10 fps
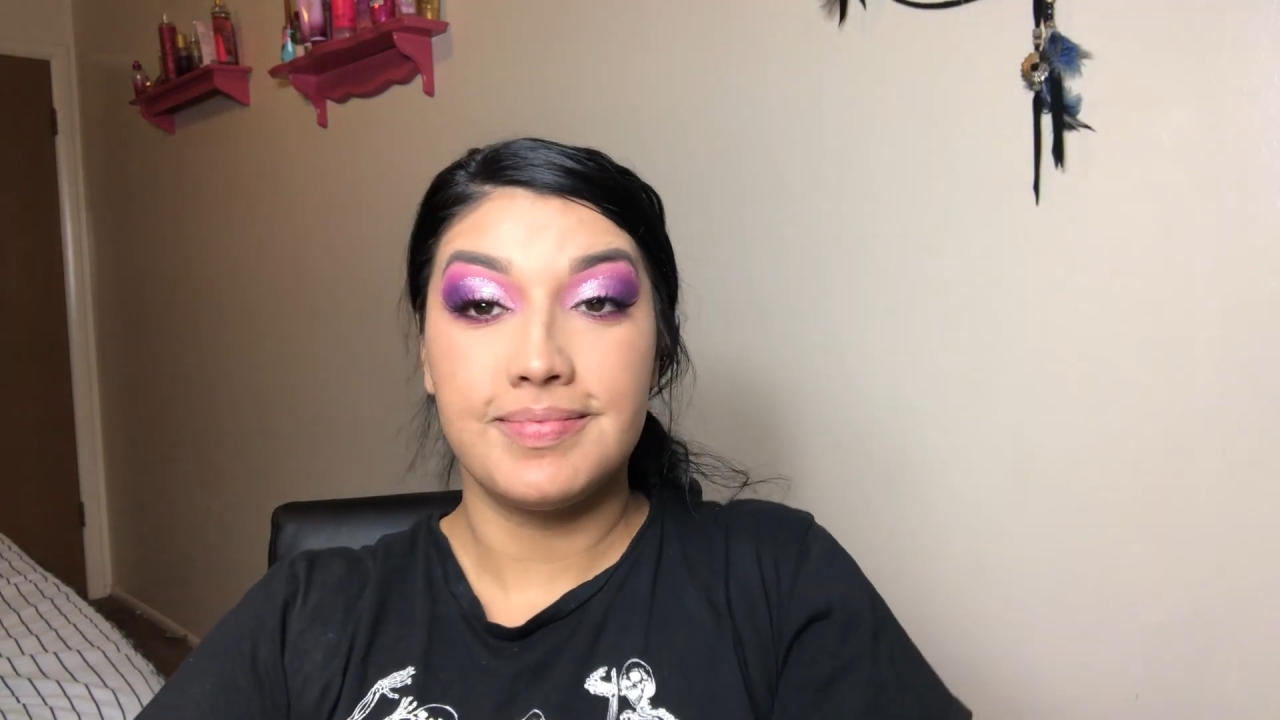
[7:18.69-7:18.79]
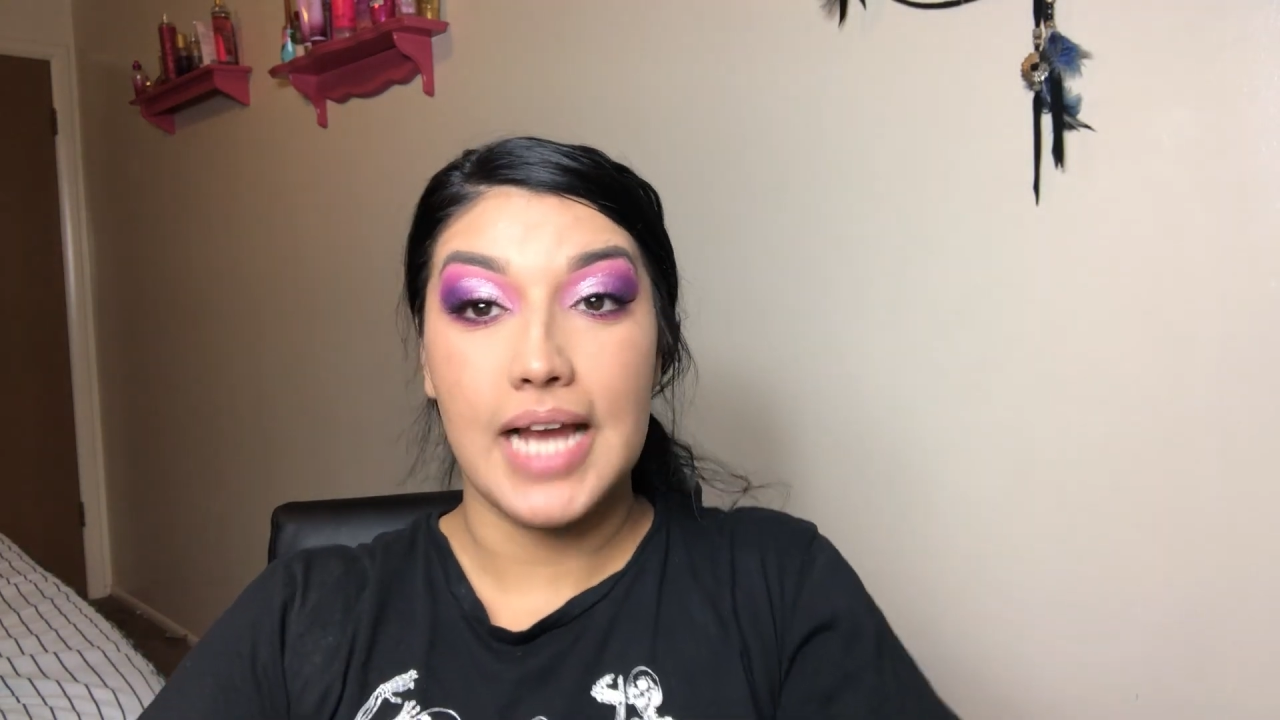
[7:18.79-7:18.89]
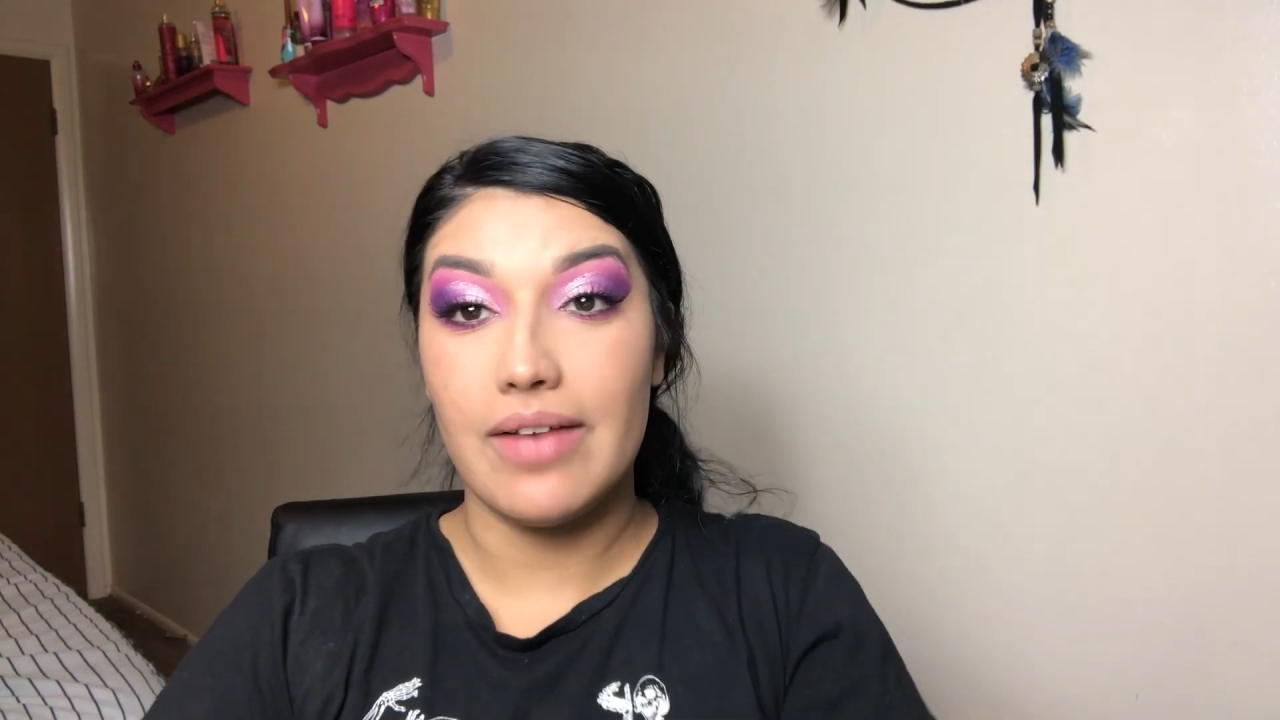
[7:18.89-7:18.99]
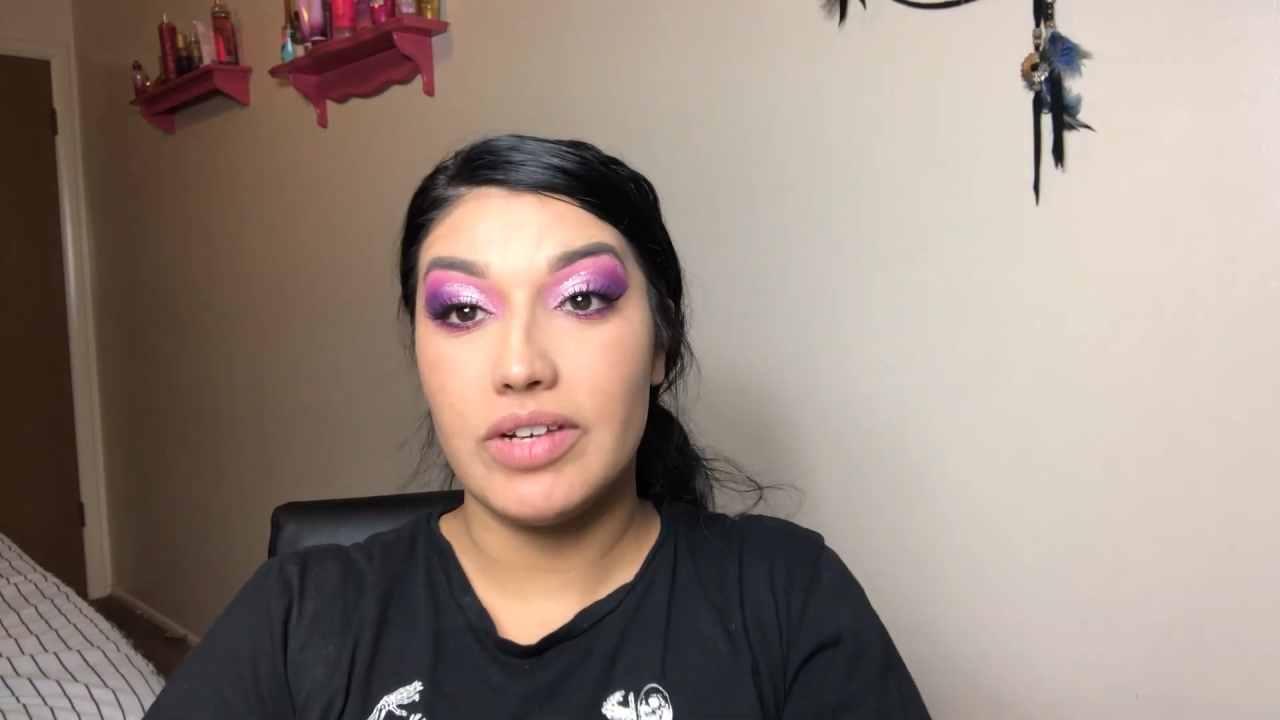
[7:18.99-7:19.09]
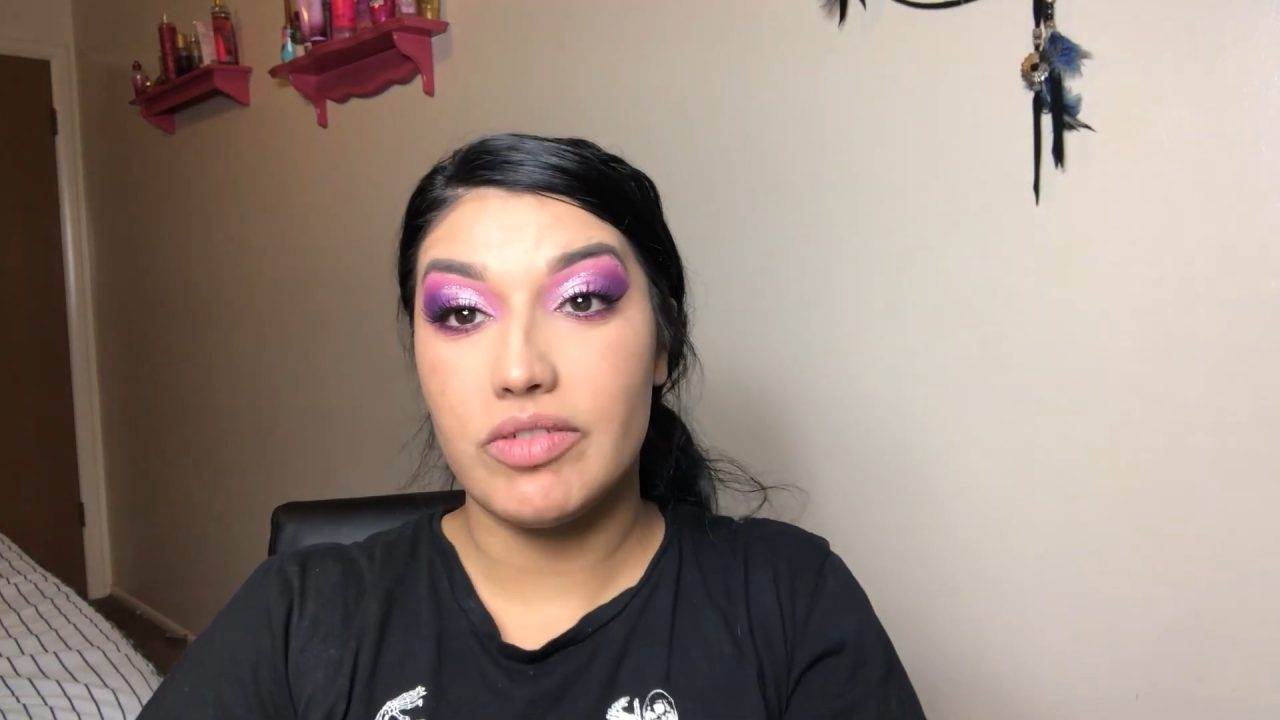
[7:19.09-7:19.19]

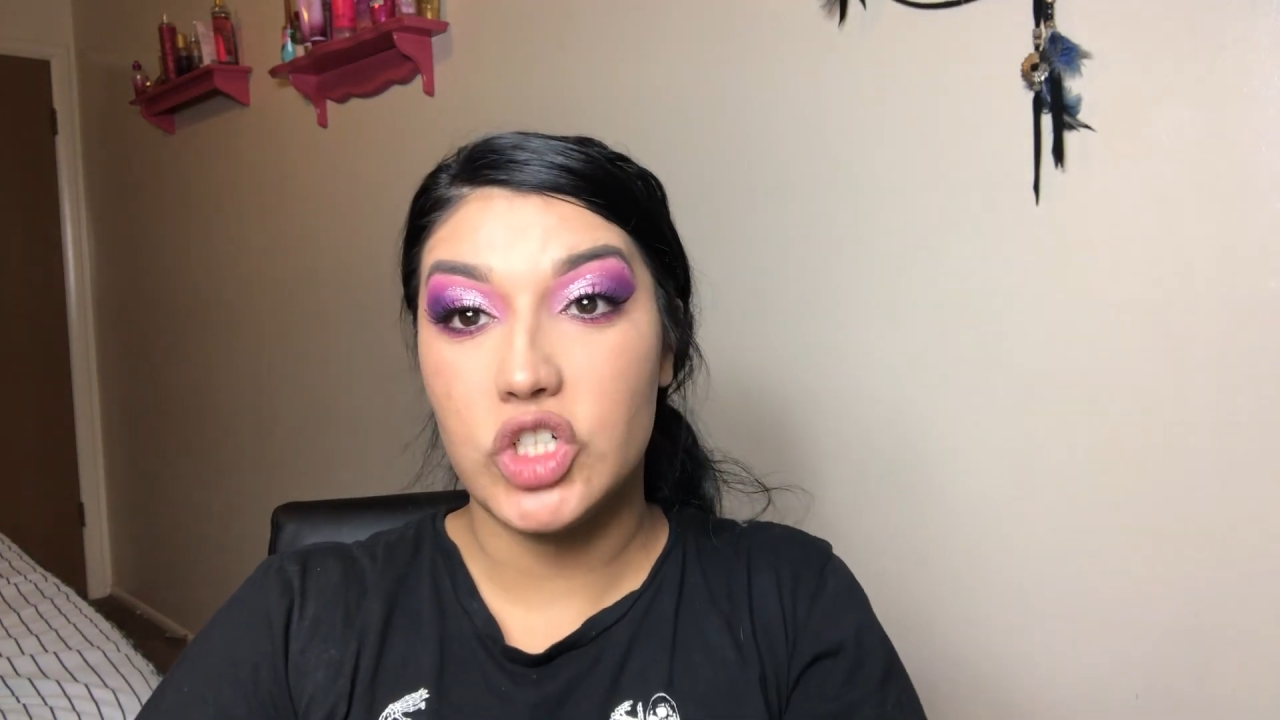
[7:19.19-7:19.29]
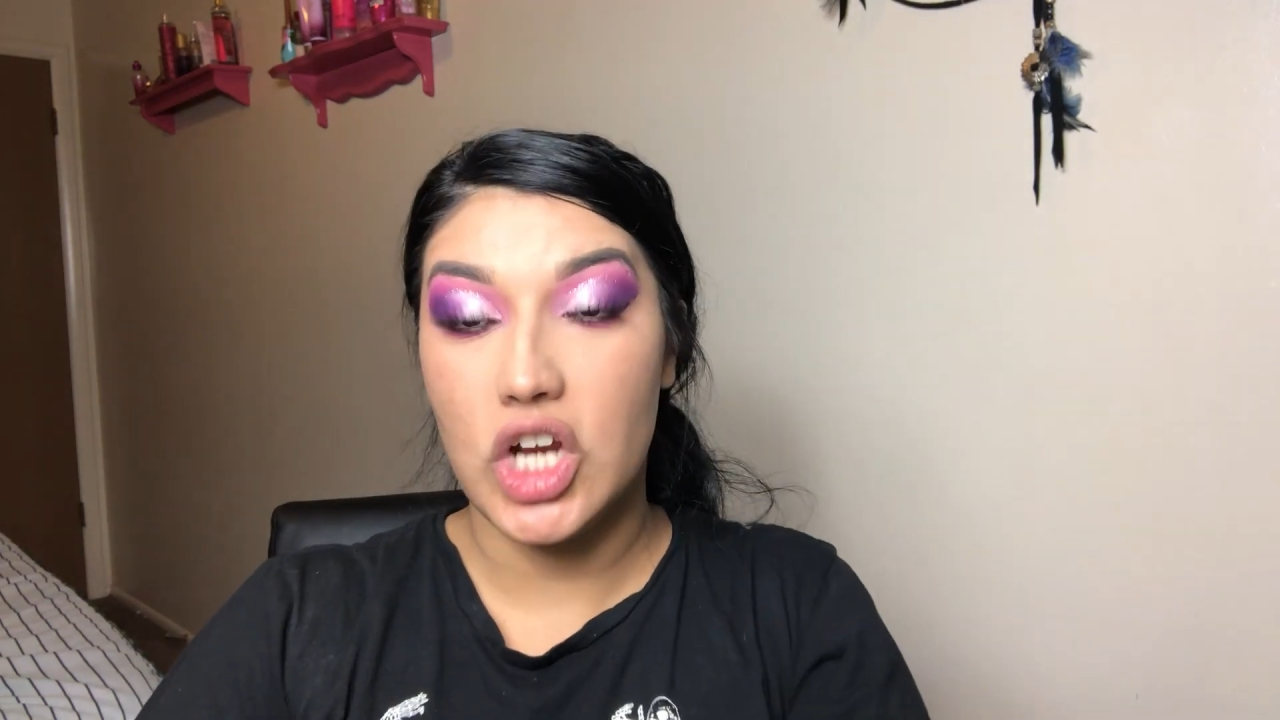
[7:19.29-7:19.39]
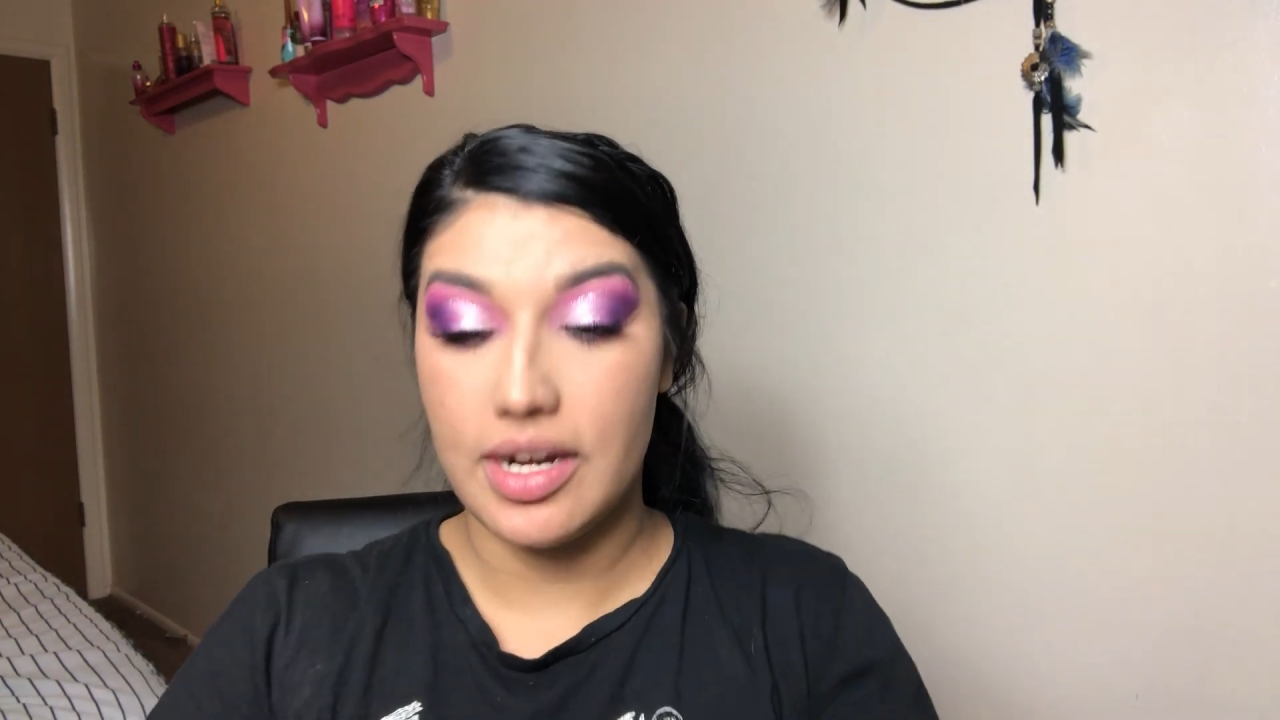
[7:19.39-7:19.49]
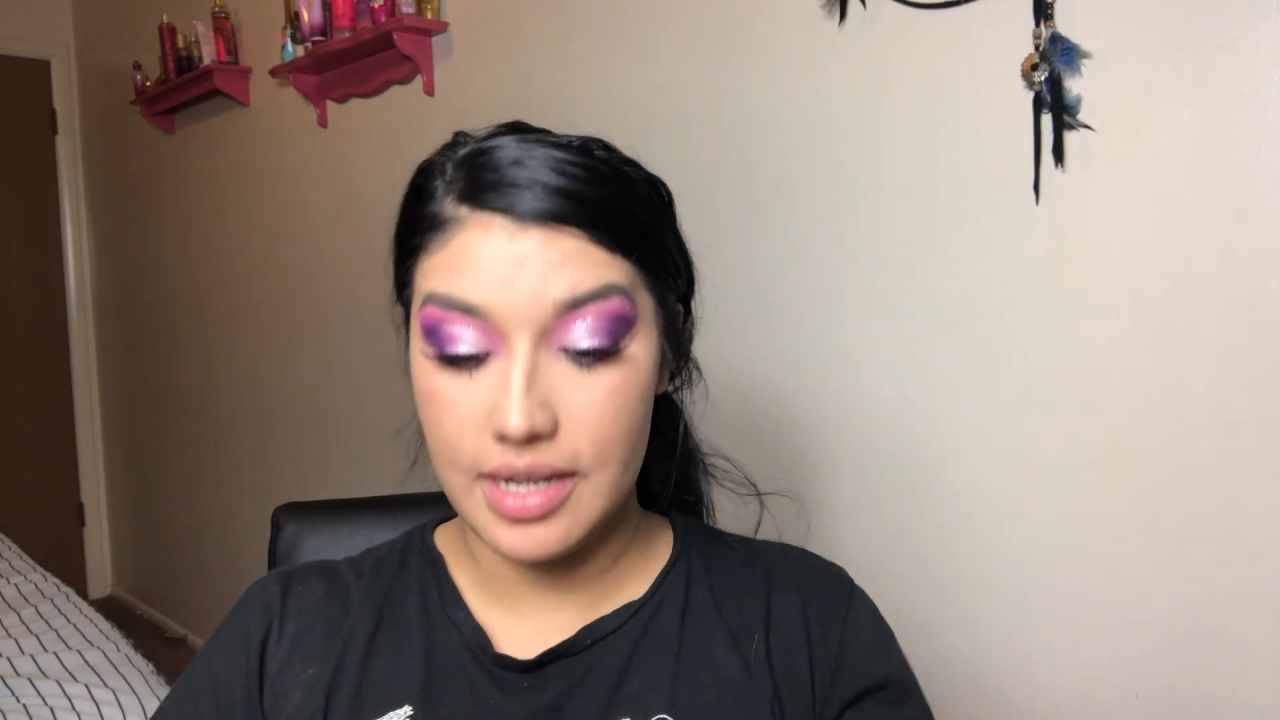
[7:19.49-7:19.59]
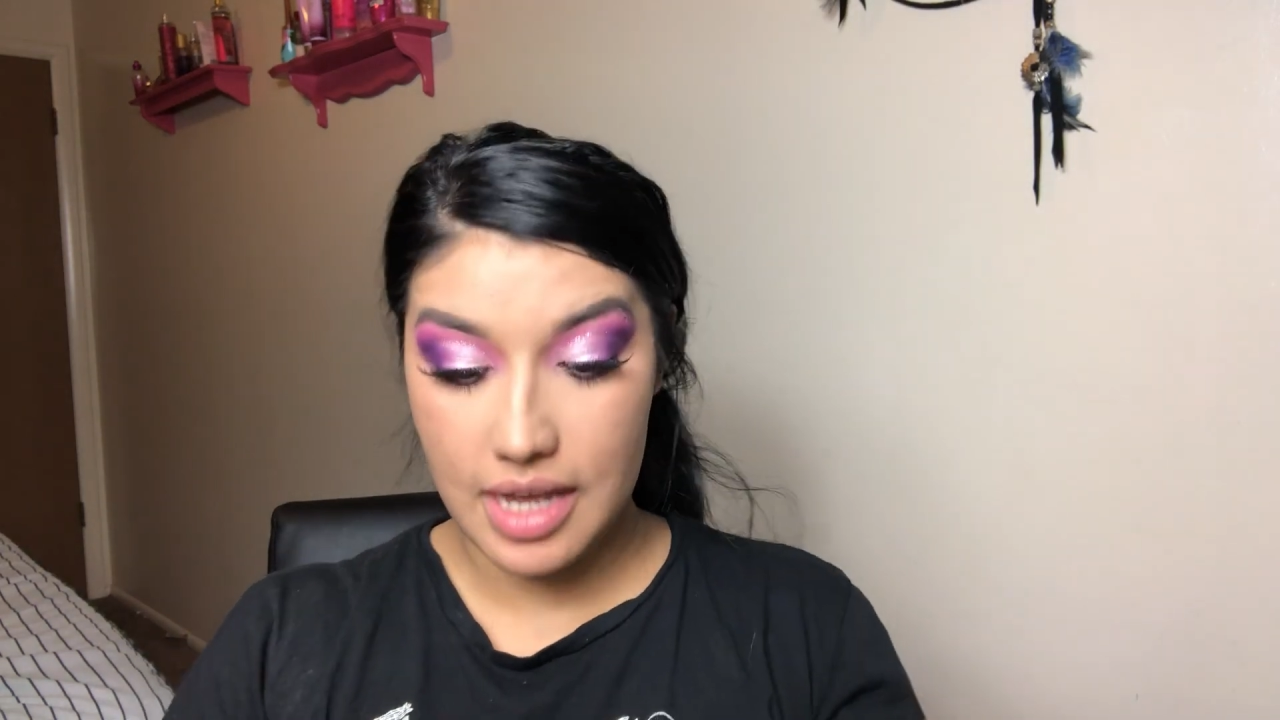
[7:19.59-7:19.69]
I've never
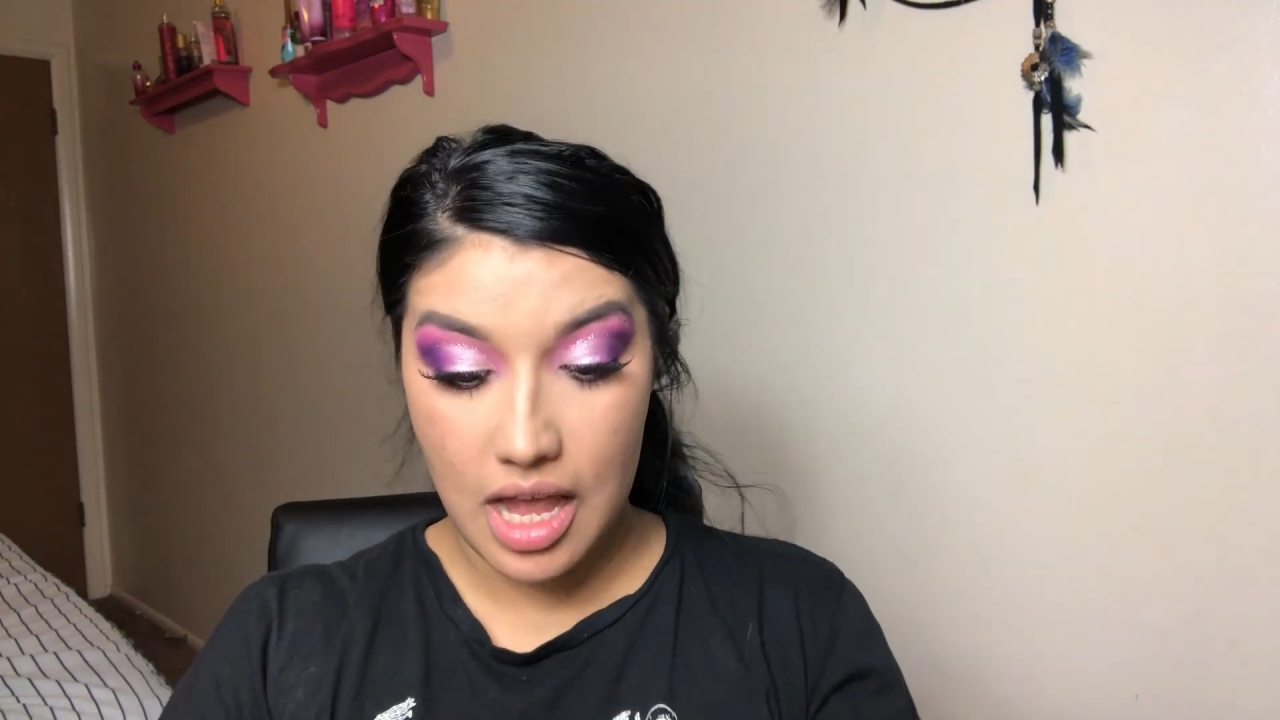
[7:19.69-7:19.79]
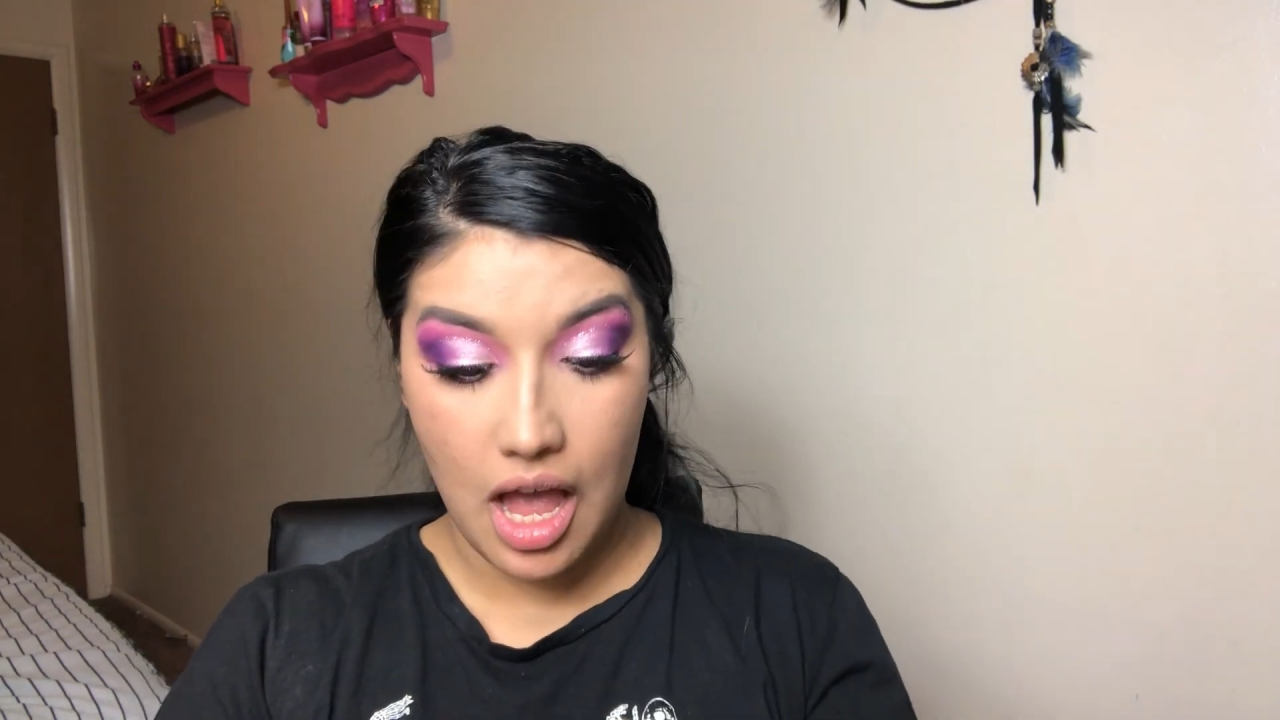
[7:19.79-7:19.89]
tried it.